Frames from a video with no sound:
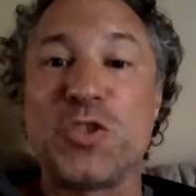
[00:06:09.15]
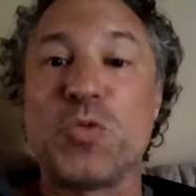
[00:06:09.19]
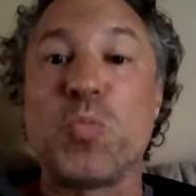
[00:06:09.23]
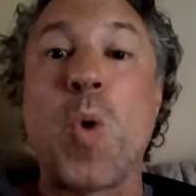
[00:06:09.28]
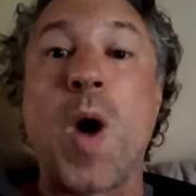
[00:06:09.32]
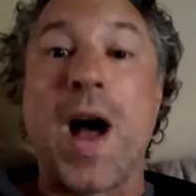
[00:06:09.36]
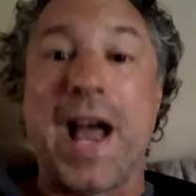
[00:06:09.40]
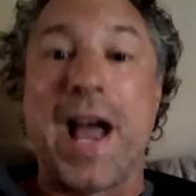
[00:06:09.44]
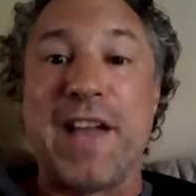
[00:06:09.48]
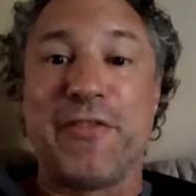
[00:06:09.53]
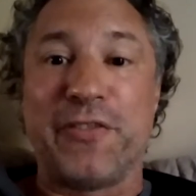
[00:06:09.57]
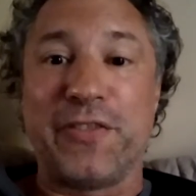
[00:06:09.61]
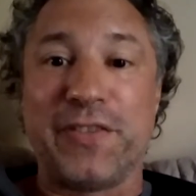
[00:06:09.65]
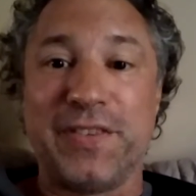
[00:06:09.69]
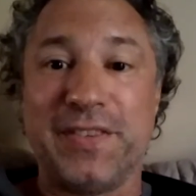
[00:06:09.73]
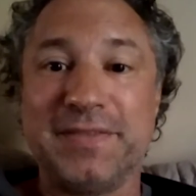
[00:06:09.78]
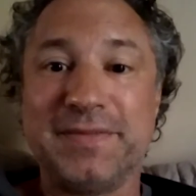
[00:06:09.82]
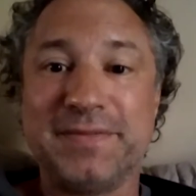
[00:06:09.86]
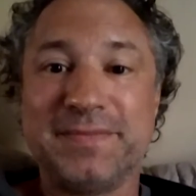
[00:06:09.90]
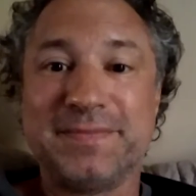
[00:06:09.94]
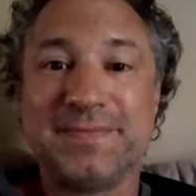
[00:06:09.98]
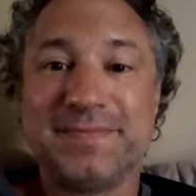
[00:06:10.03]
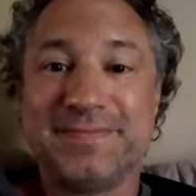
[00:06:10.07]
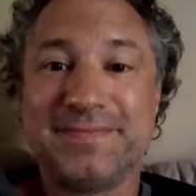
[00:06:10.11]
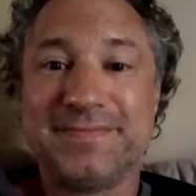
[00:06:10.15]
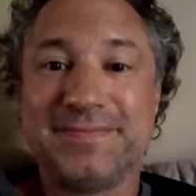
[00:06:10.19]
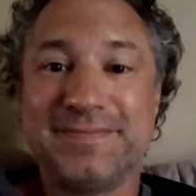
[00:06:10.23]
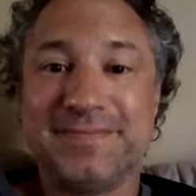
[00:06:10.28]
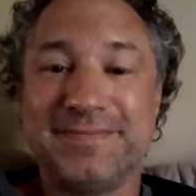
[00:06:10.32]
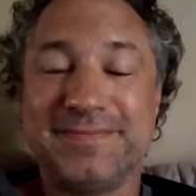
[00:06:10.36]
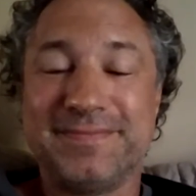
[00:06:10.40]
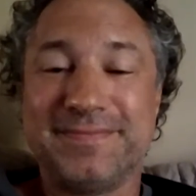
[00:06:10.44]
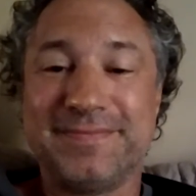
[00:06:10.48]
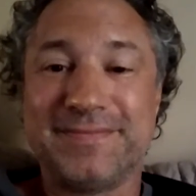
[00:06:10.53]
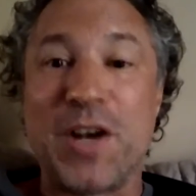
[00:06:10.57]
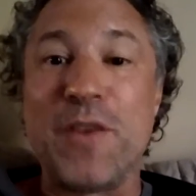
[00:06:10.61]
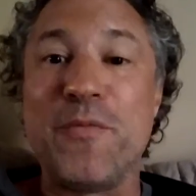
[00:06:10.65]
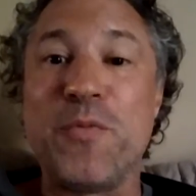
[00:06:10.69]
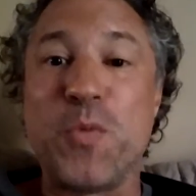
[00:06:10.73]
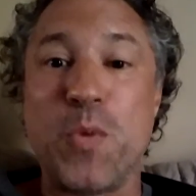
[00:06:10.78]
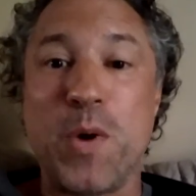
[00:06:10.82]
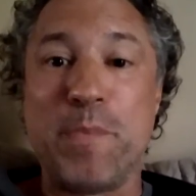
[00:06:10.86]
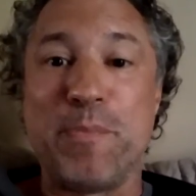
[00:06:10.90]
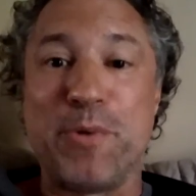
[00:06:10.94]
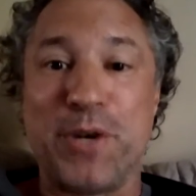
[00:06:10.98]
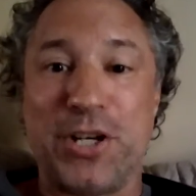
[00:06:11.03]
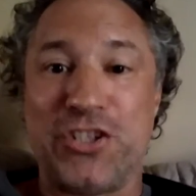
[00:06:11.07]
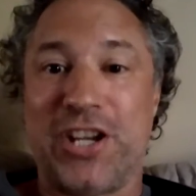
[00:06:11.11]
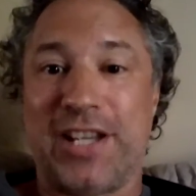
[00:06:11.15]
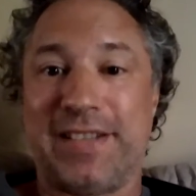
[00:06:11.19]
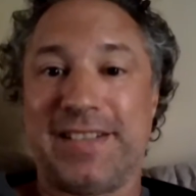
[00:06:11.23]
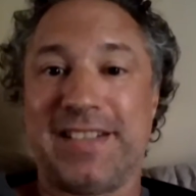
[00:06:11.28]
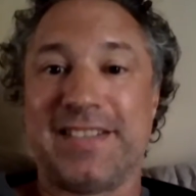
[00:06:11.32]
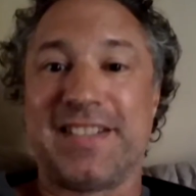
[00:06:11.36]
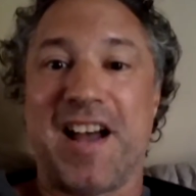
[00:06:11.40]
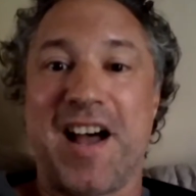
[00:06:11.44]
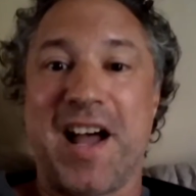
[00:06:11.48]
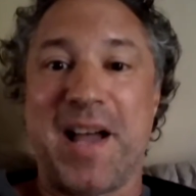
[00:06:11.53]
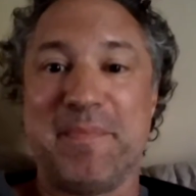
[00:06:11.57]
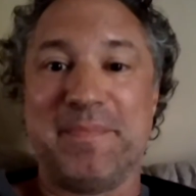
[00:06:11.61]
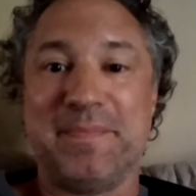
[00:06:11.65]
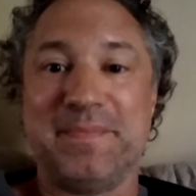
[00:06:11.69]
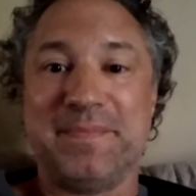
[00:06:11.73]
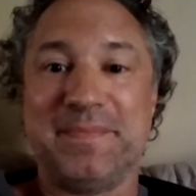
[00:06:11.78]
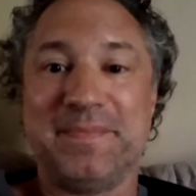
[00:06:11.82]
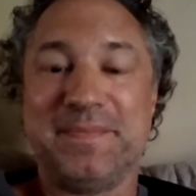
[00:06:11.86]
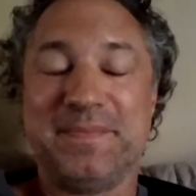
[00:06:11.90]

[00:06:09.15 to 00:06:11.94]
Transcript: wife of Woodbridge at the time.